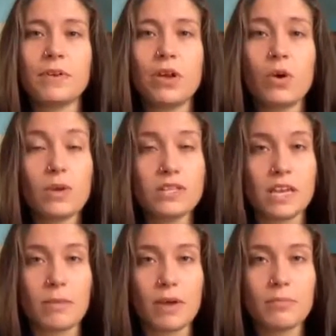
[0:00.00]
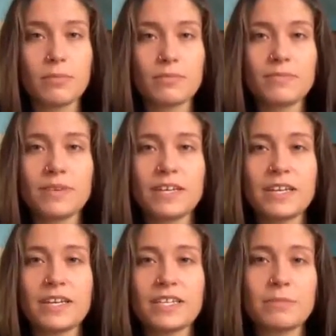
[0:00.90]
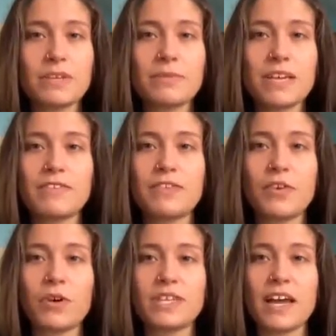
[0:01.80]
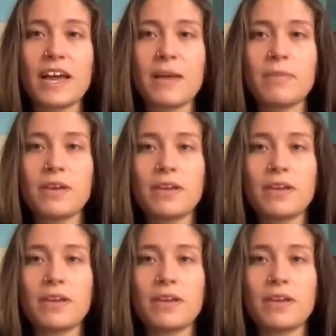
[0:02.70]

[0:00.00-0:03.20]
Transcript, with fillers: Once I'm up, sometimes I have a difficult time